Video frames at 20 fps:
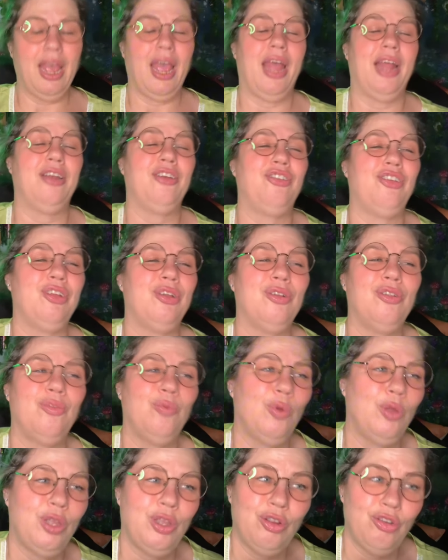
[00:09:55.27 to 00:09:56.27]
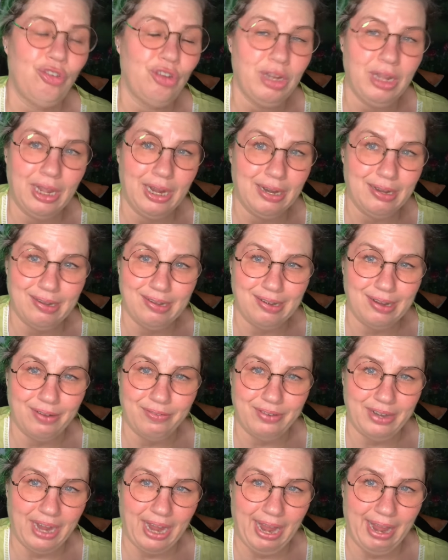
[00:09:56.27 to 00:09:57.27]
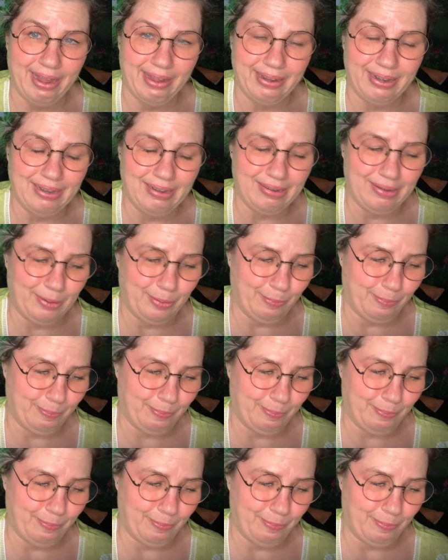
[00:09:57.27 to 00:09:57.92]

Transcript: And she goes, well, you should get a stuffed ant.